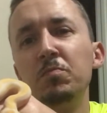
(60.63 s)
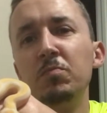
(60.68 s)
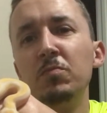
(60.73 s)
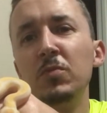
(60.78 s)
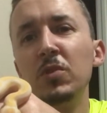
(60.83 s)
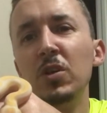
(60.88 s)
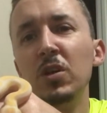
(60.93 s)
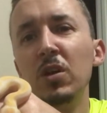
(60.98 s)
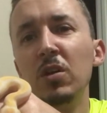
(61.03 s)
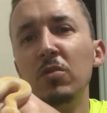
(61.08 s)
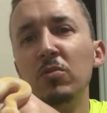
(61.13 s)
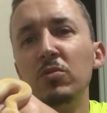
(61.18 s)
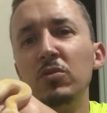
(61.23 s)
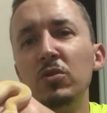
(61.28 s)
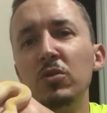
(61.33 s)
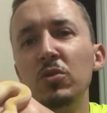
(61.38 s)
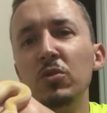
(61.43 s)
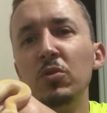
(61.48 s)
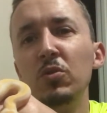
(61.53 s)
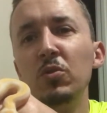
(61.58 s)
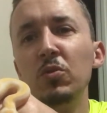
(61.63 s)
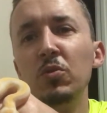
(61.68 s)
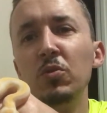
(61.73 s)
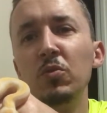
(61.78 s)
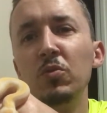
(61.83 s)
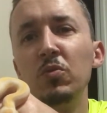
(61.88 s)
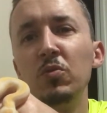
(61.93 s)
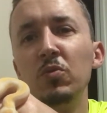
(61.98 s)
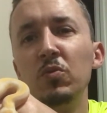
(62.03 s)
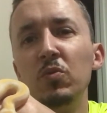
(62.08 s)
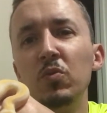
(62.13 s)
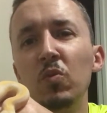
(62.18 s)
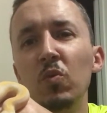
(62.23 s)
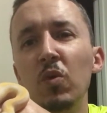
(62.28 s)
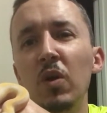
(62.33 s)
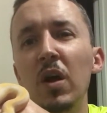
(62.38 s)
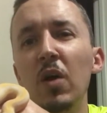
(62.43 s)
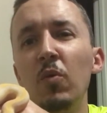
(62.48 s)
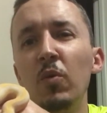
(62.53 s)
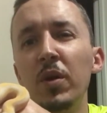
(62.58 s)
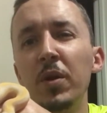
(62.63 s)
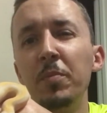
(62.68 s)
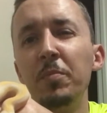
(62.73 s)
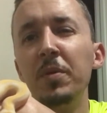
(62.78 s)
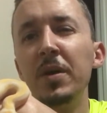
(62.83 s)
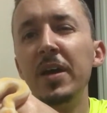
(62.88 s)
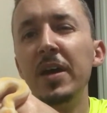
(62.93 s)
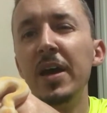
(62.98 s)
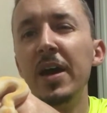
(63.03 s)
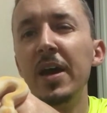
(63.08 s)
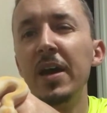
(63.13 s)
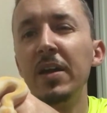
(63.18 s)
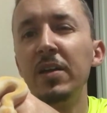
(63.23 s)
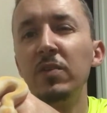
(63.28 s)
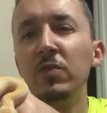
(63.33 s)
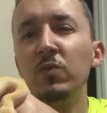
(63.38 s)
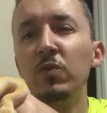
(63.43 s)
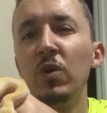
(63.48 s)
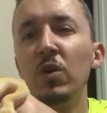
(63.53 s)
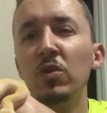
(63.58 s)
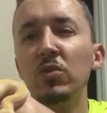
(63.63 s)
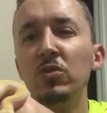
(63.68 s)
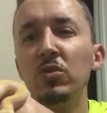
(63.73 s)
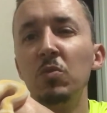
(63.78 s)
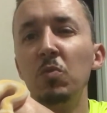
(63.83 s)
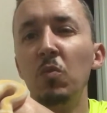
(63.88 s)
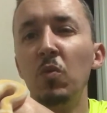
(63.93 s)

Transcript: you know, too where I want to be at as far as the